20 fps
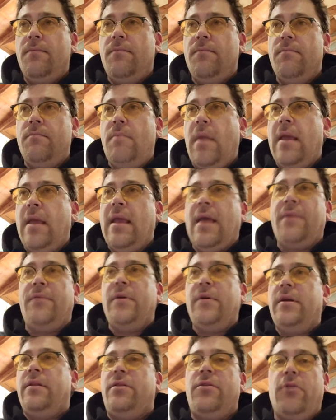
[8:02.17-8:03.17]
make
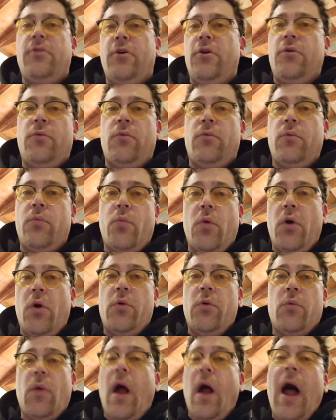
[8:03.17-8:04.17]
every third
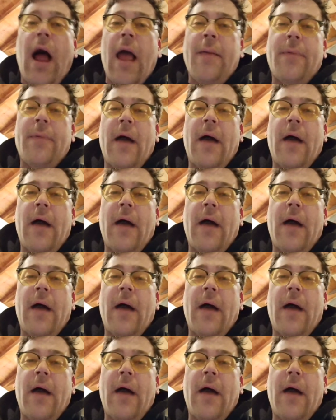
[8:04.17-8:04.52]
word rhyme.